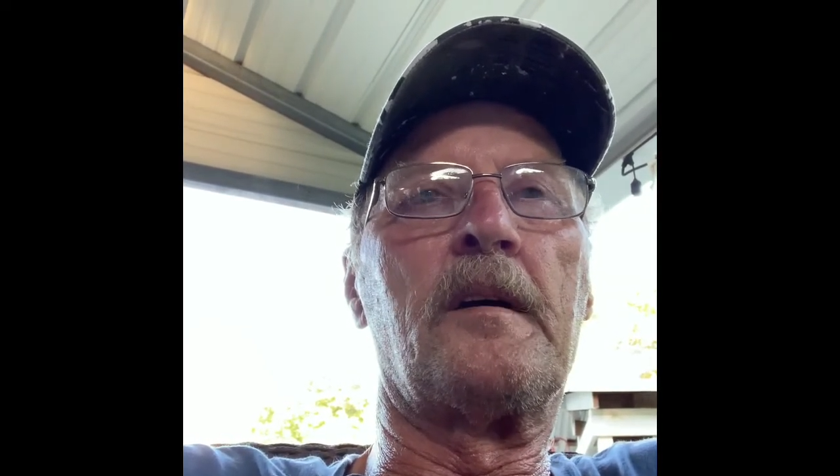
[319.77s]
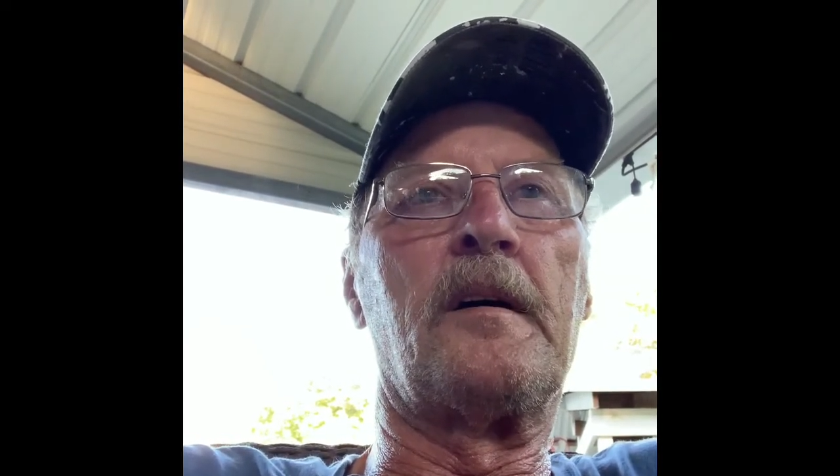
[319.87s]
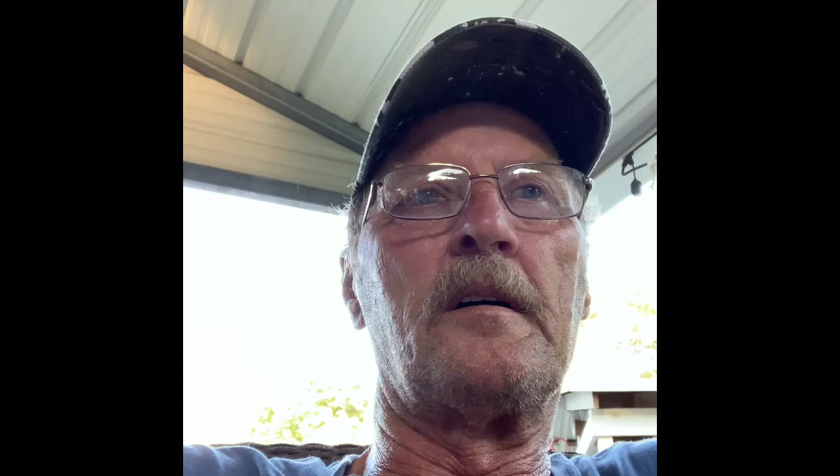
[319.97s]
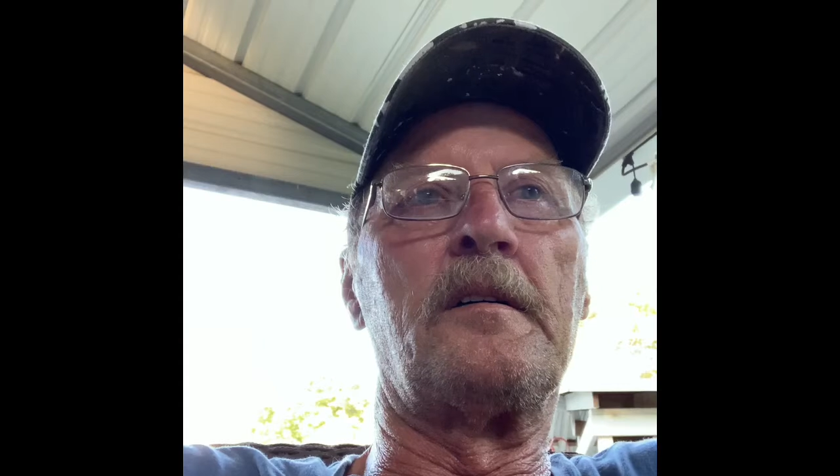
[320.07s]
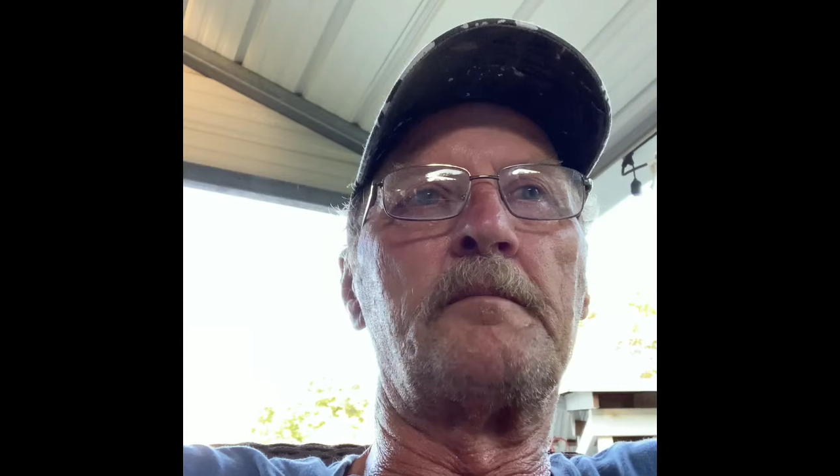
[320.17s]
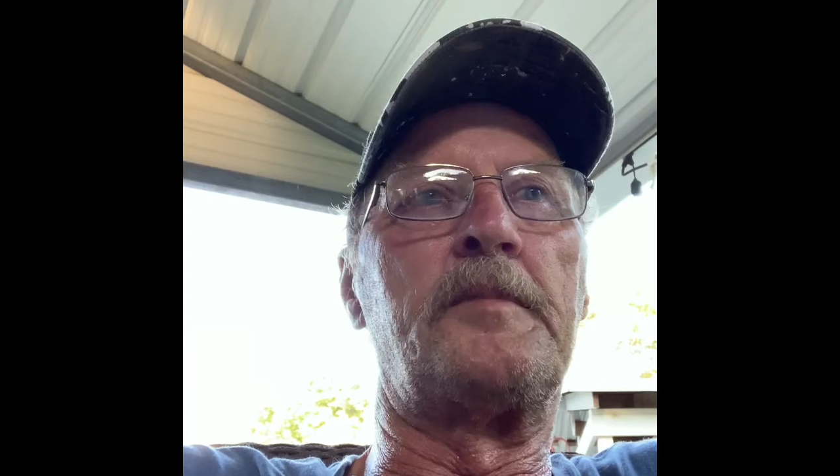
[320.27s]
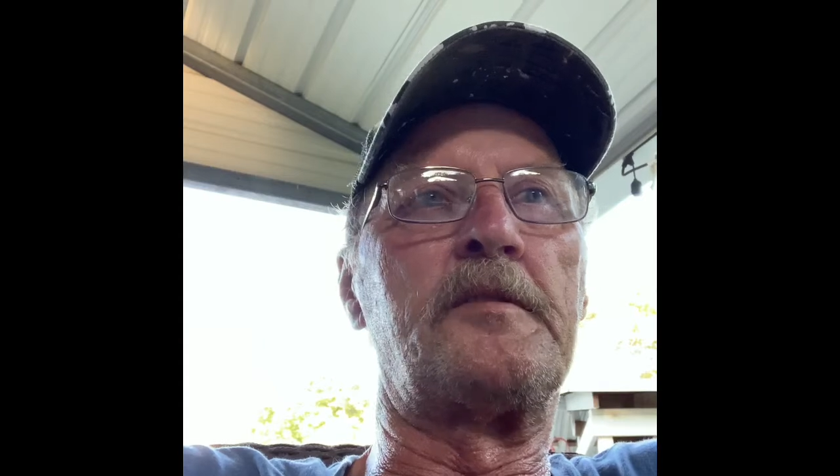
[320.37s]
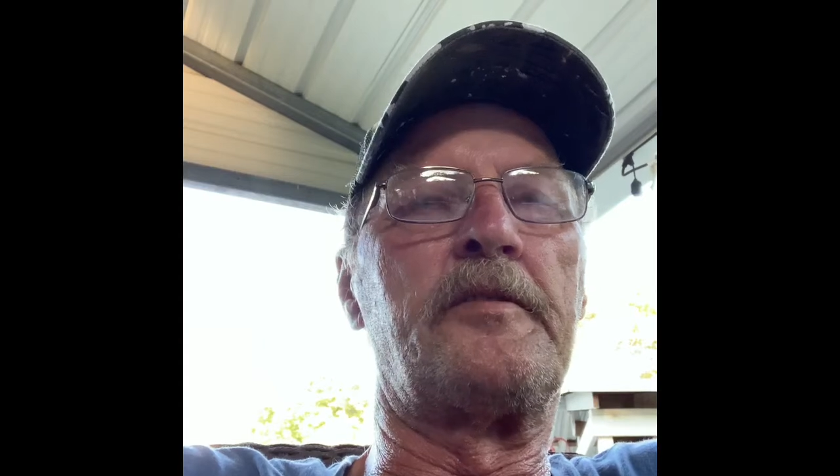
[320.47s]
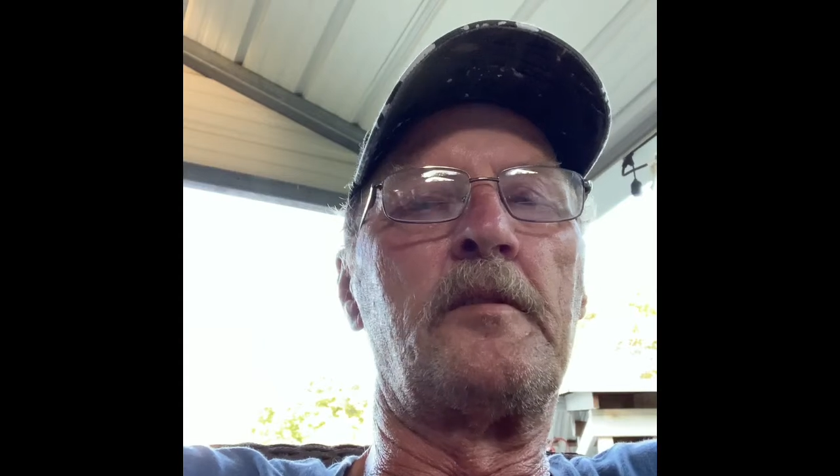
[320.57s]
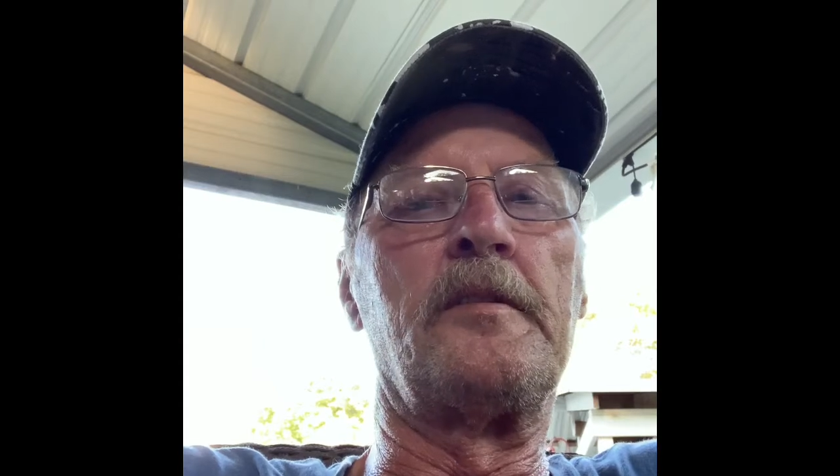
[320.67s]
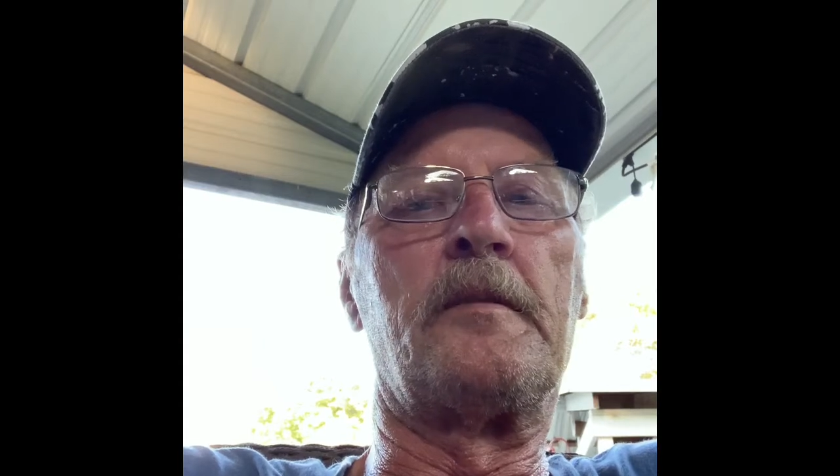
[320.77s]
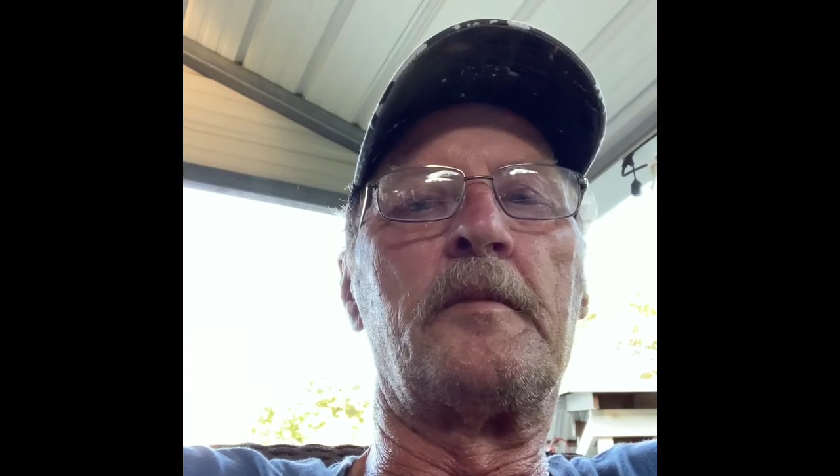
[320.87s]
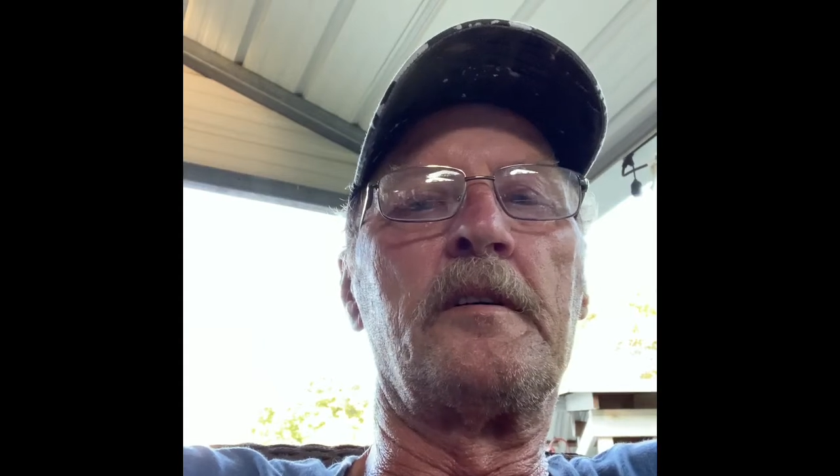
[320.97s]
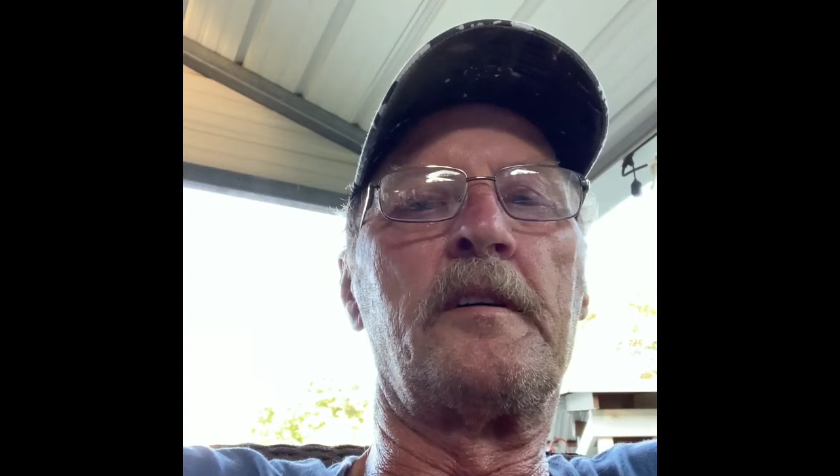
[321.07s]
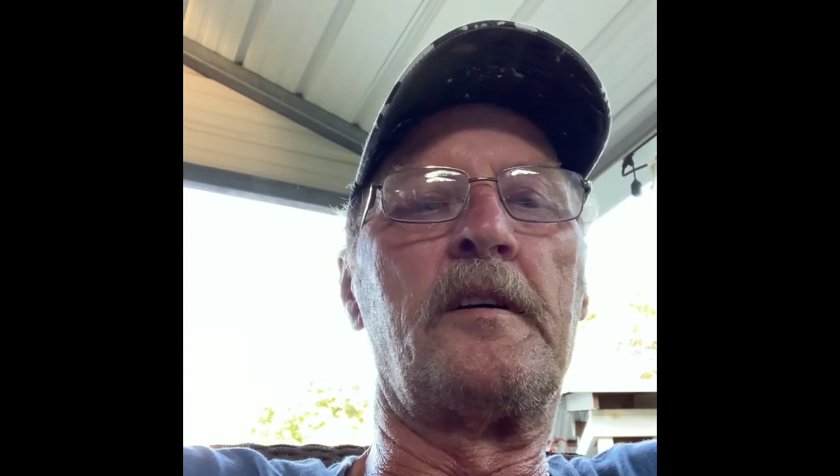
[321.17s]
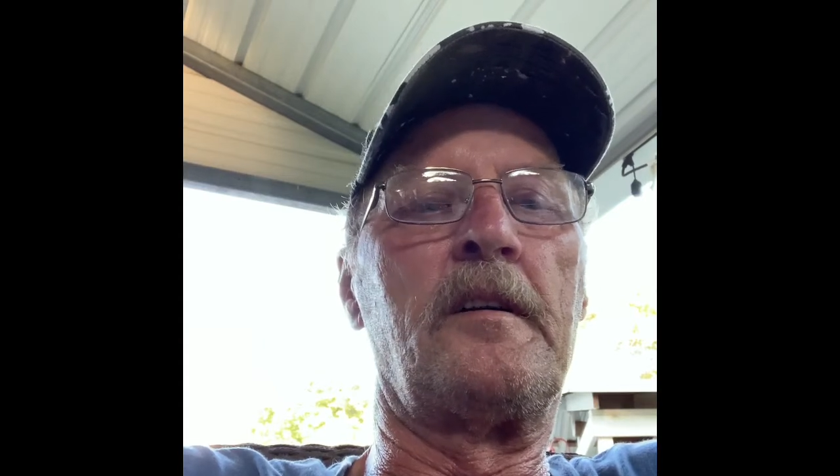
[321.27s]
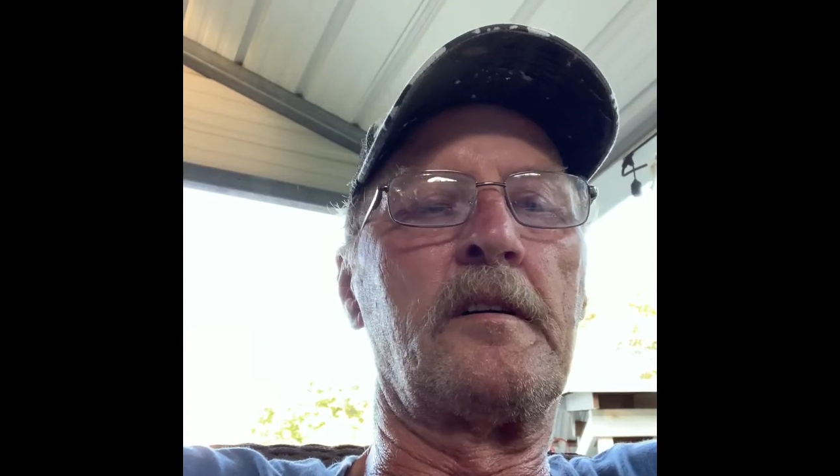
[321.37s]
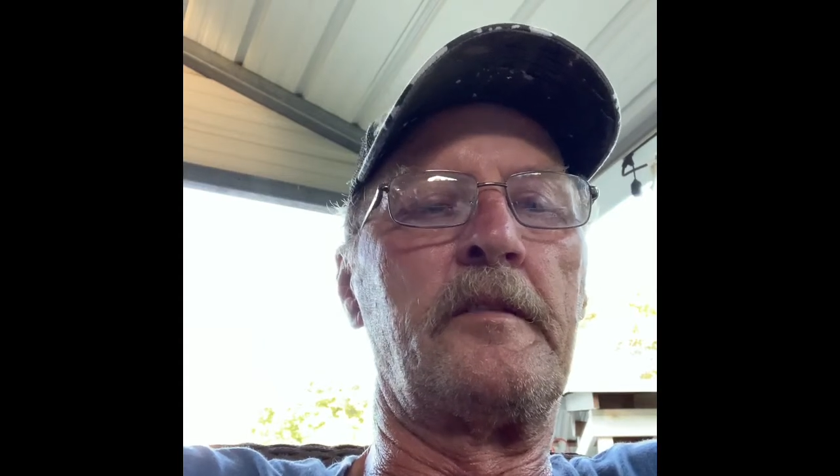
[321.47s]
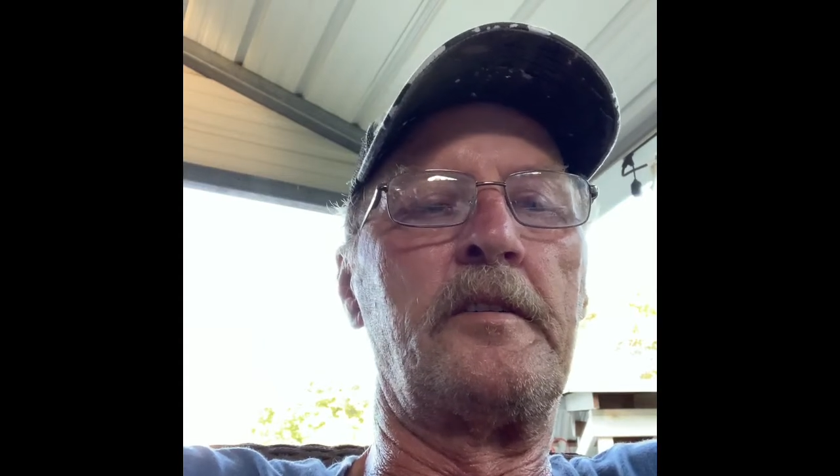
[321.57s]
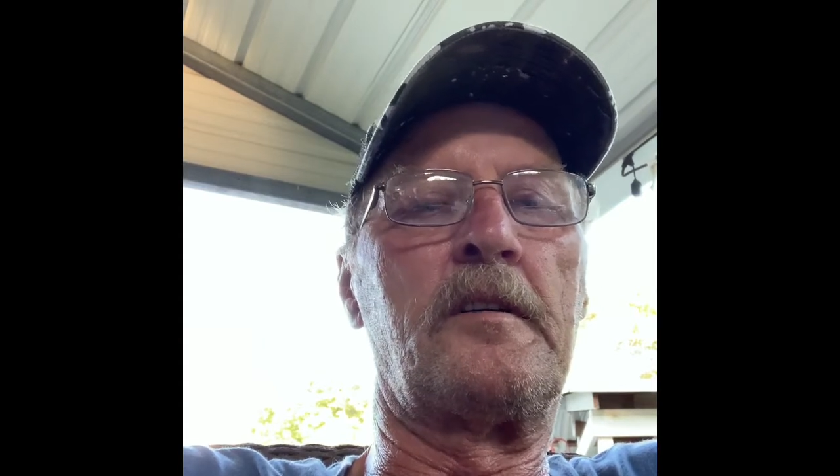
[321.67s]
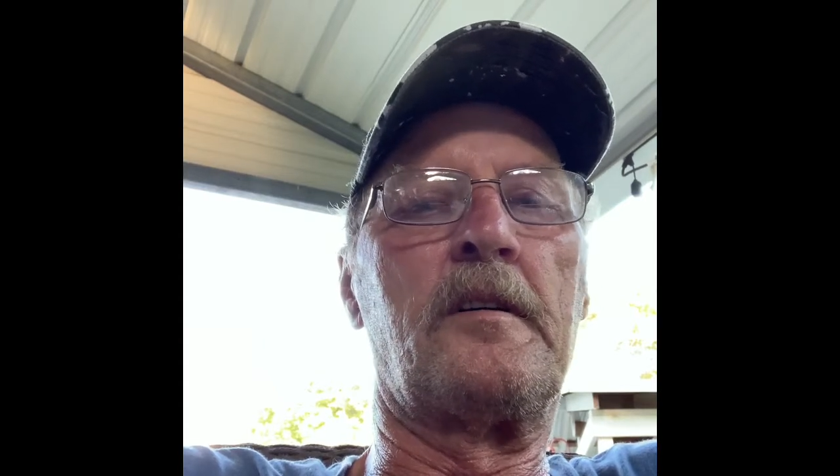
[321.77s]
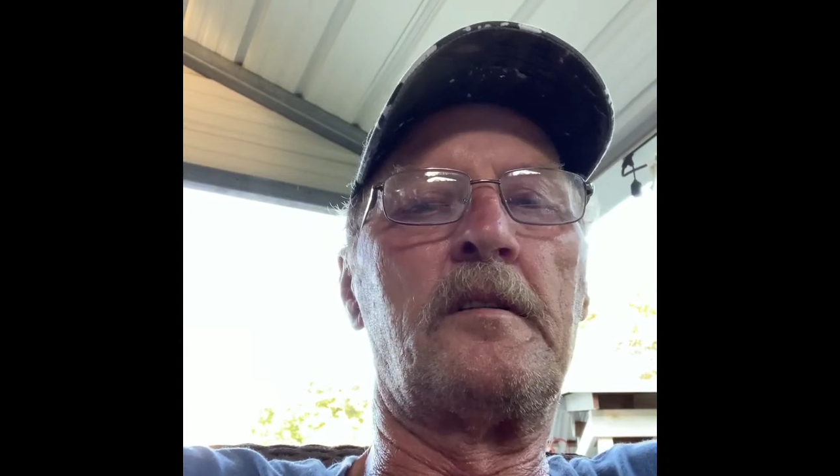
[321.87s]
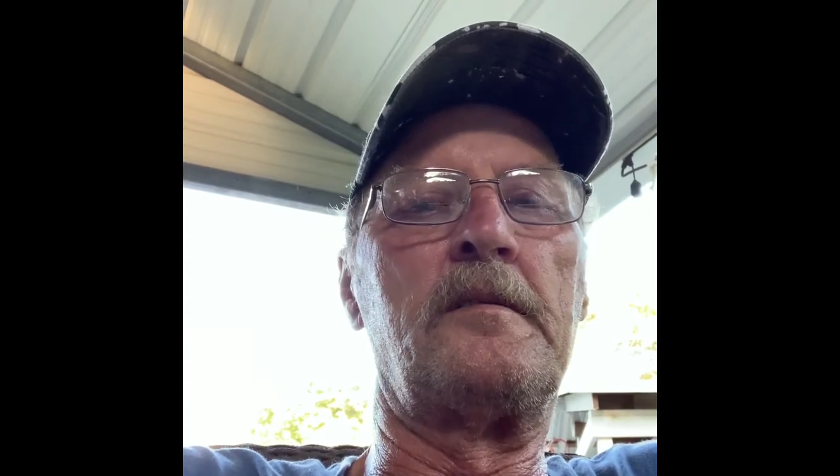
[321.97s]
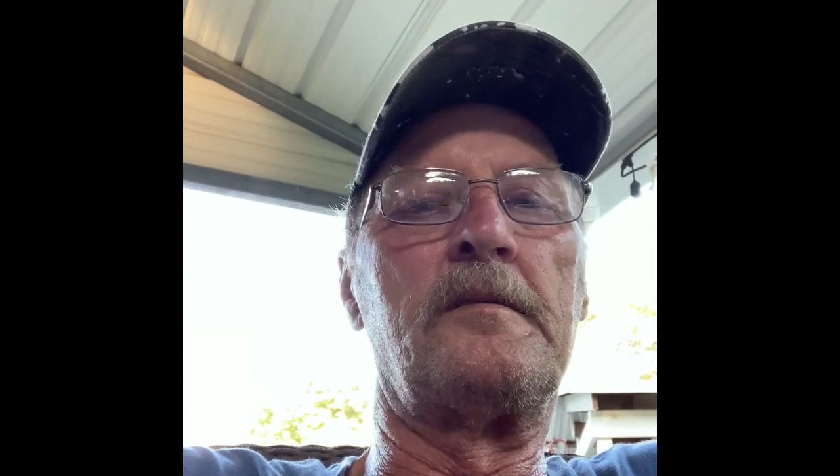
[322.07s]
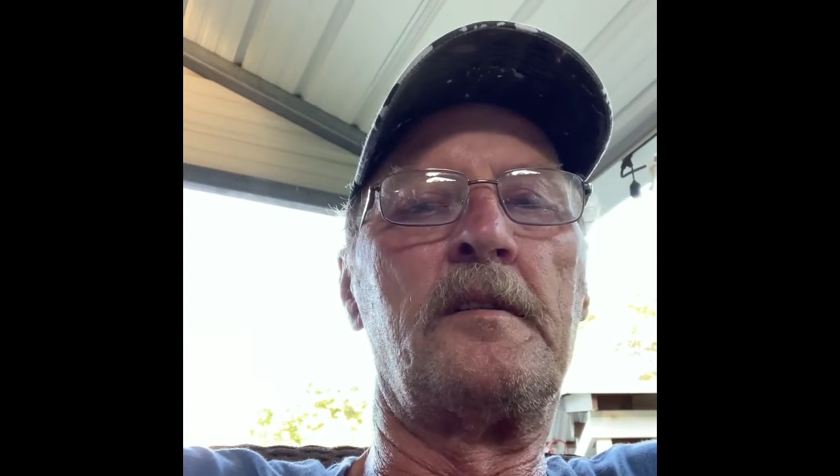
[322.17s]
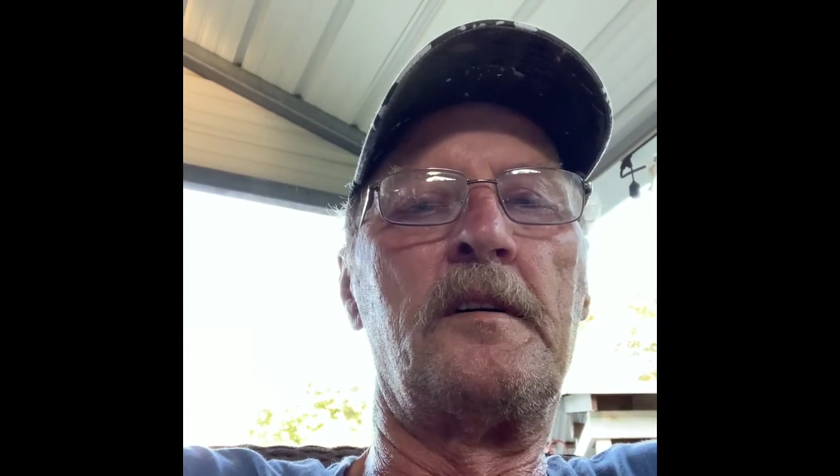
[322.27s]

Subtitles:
put your phone number in there and I'll give you a call.